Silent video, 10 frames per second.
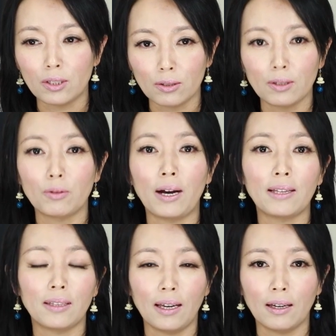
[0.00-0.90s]
do the
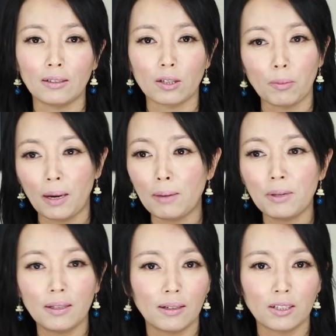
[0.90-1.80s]
right thing. So
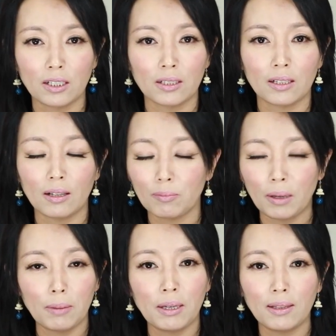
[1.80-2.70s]
maybe they
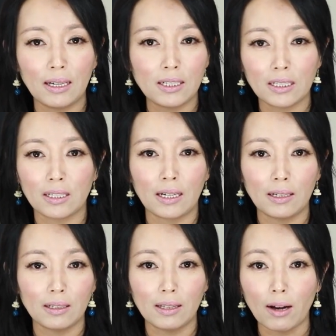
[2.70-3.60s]
just
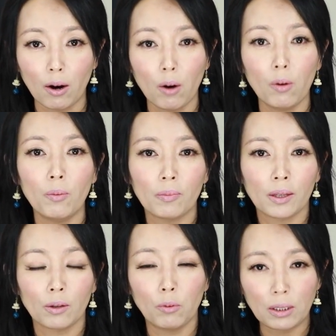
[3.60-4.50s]
didn't know
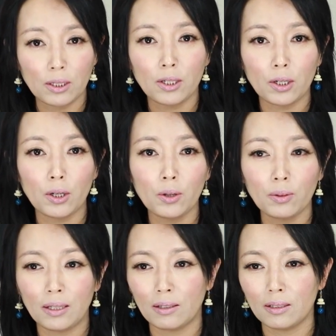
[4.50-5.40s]
what to do.
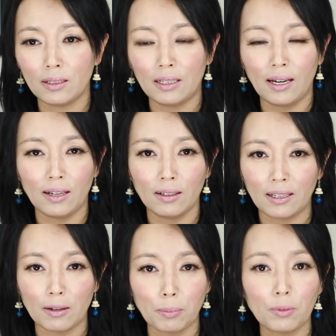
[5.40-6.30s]
They had
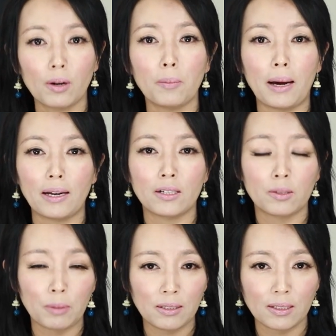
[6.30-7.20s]
like a poor
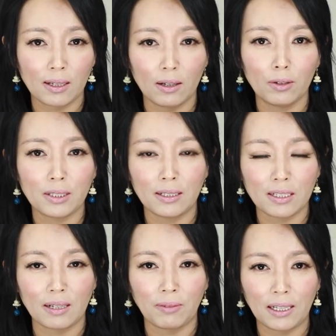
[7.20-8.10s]
management skills and
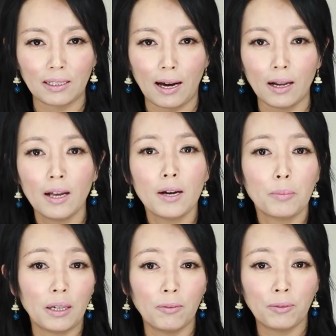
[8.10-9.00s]
stuff like that.
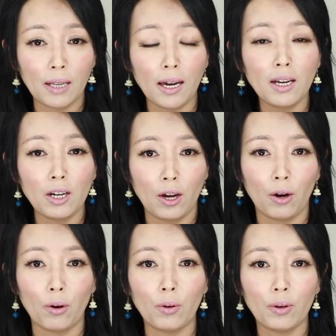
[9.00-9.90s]
But if they
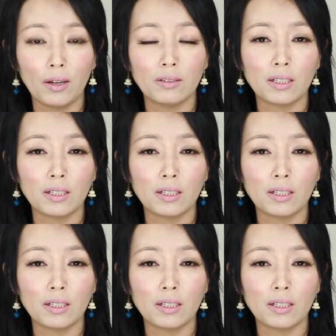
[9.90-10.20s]
knew in